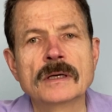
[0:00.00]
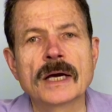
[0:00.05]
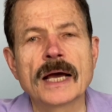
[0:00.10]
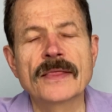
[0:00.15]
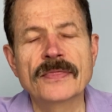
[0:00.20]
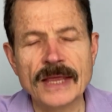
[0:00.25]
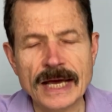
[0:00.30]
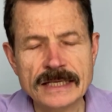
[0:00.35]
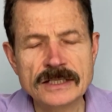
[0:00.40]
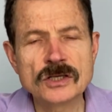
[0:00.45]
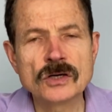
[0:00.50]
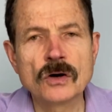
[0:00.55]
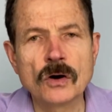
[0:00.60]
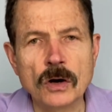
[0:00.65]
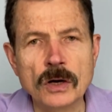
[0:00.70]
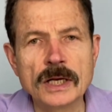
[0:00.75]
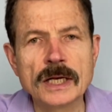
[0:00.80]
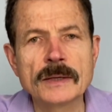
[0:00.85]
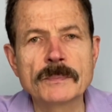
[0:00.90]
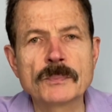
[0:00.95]
And that's a
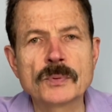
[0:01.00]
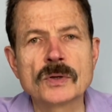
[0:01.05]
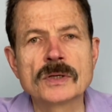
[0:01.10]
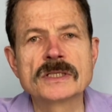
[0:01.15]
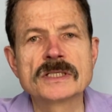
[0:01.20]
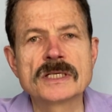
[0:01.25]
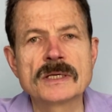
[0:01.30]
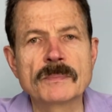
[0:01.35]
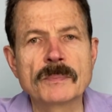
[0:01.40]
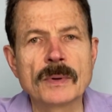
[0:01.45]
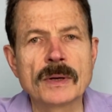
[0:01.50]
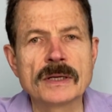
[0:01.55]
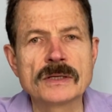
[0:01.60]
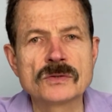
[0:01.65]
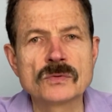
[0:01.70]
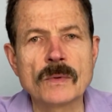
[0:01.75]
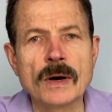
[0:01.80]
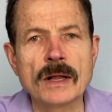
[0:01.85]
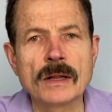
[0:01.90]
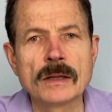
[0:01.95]
godly principle as
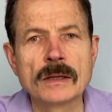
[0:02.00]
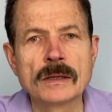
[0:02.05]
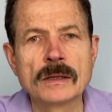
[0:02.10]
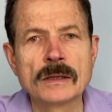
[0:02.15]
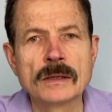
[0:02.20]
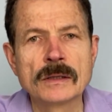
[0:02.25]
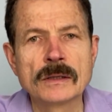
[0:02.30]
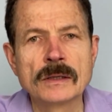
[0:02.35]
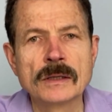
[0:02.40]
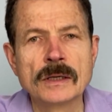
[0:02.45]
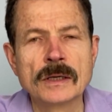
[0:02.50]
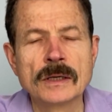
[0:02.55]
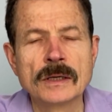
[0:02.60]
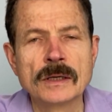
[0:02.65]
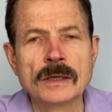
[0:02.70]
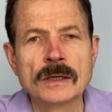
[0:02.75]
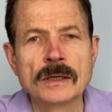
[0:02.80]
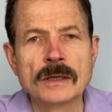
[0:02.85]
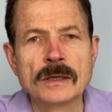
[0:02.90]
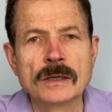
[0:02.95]
well.
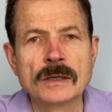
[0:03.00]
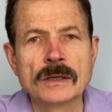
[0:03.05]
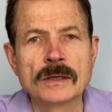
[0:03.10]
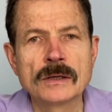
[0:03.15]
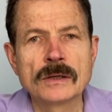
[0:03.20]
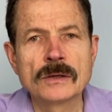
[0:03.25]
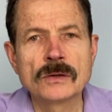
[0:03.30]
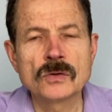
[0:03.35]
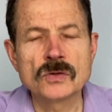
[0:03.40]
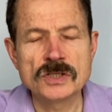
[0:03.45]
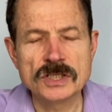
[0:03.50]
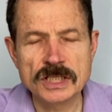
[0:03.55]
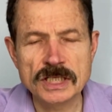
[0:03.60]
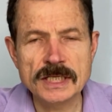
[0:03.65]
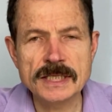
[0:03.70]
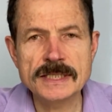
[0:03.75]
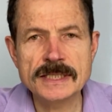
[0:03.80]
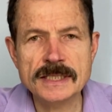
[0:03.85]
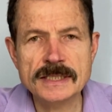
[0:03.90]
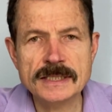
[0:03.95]
Because
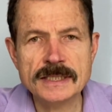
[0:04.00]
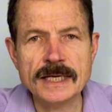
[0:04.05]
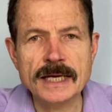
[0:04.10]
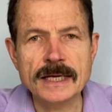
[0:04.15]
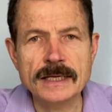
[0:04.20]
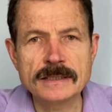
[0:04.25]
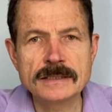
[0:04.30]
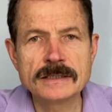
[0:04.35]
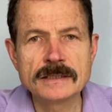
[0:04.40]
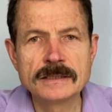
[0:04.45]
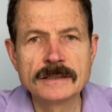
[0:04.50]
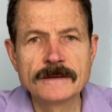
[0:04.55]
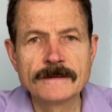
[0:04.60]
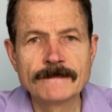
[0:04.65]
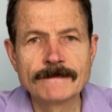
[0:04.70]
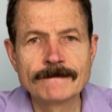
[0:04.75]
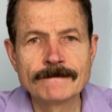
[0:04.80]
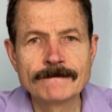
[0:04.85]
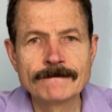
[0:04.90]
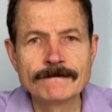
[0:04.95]
Jesus says,
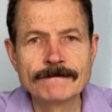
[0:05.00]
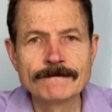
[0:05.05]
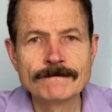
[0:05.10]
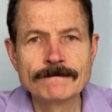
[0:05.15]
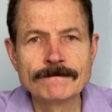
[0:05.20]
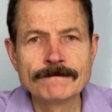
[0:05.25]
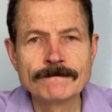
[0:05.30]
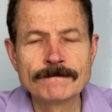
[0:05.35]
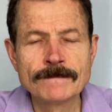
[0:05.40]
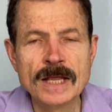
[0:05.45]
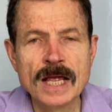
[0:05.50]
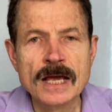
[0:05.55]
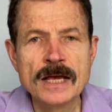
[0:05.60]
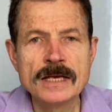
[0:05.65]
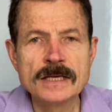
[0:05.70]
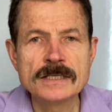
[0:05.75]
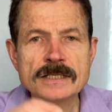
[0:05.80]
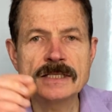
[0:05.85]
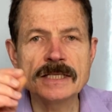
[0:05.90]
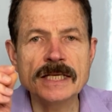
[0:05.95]

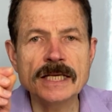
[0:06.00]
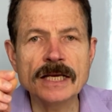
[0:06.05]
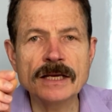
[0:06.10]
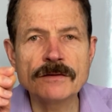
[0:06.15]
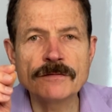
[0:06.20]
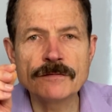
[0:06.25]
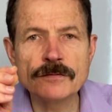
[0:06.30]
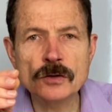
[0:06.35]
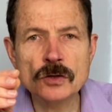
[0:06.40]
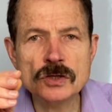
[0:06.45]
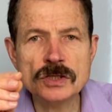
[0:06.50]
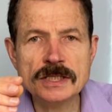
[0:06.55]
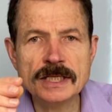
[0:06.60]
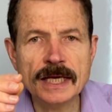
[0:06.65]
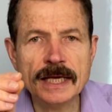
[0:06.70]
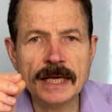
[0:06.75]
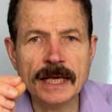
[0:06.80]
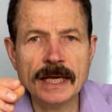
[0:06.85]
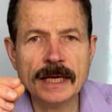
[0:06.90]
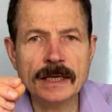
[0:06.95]
seek first the
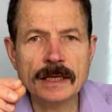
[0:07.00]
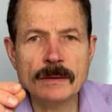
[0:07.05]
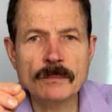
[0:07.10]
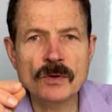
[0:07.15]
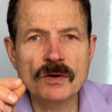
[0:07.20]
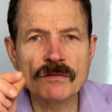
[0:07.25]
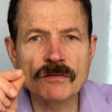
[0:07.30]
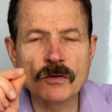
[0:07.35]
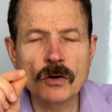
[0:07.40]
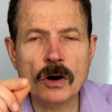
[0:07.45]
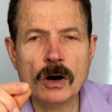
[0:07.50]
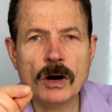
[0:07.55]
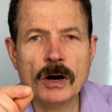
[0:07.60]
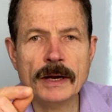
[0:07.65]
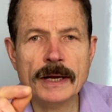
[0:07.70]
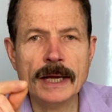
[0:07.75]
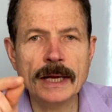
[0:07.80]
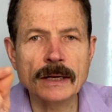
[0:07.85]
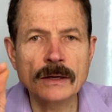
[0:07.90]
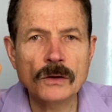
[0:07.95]
kingdom of
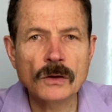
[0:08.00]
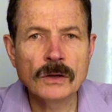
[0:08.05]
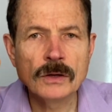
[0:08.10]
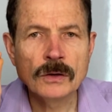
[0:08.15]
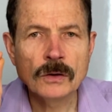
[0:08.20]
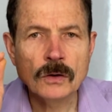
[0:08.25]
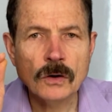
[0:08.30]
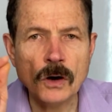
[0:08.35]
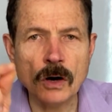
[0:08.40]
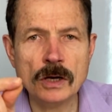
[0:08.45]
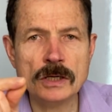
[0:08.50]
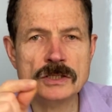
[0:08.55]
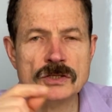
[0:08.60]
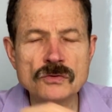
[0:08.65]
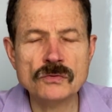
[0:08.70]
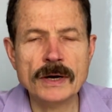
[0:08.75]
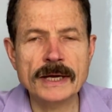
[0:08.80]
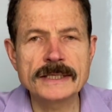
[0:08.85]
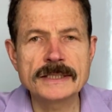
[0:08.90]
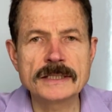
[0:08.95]
God and God's
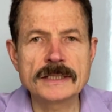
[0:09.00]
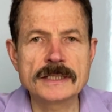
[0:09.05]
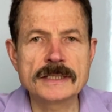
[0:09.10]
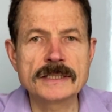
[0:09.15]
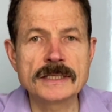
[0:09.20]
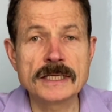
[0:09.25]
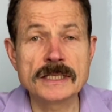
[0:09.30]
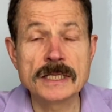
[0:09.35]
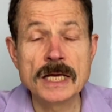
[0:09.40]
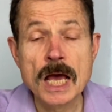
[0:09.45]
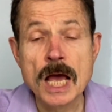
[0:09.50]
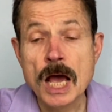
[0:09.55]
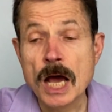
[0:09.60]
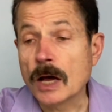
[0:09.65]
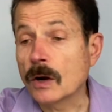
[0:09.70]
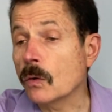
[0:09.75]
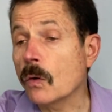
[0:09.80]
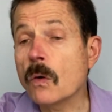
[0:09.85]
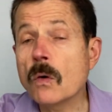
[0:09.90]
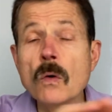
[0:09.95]
righteousness,
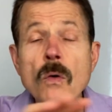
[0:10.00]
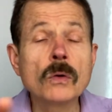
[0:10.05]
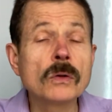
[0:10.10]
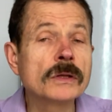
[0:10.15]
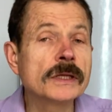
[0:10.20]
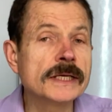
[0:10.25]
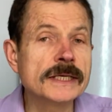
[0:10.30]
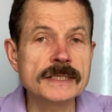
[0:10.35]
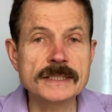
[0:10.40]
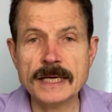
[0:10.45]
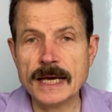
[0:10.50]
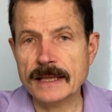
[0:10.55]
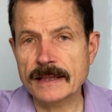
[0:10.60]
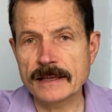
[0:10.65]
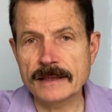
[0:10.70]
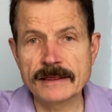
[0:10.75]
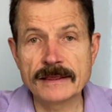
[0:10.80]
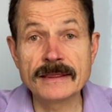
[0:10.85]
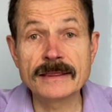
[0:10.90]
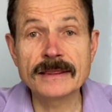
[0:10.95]
and all these
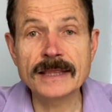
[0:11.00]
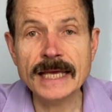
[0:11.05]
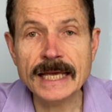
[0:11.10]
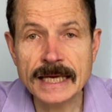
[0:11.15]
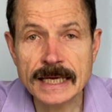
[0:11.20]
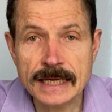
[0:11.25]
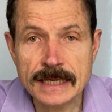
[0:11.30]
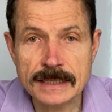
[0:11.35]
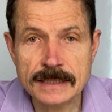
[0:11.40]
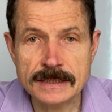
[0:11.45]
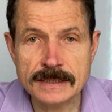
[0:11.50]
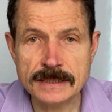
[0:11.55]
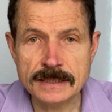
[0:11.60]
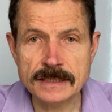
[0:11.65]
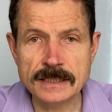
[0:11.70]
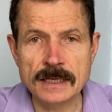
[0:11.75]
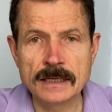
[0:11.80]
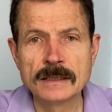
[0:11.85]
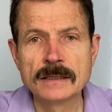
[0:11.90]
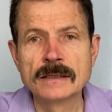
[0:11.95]
other
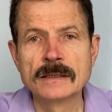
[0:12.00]
things